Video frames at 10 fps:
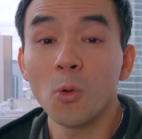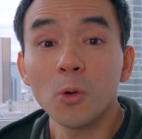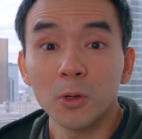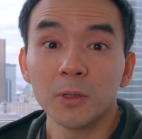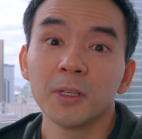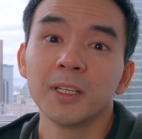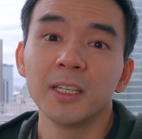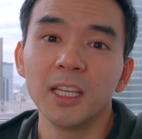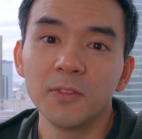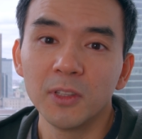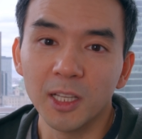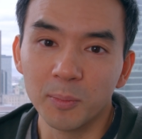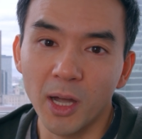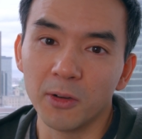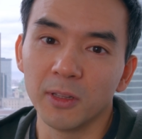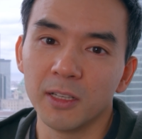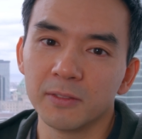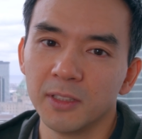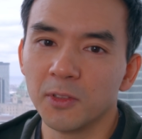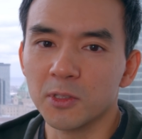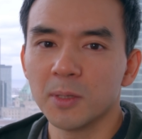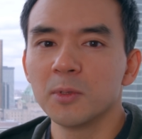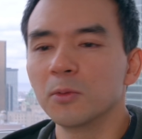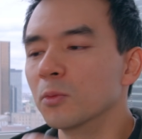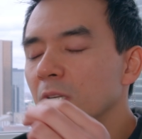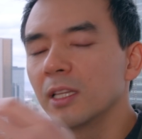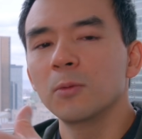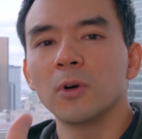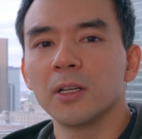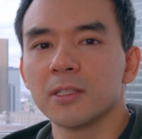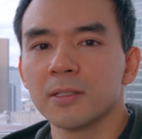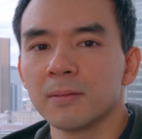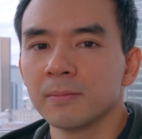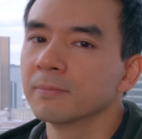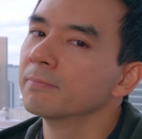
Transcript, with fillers: Or if you like battery life, if you're someone who really wants,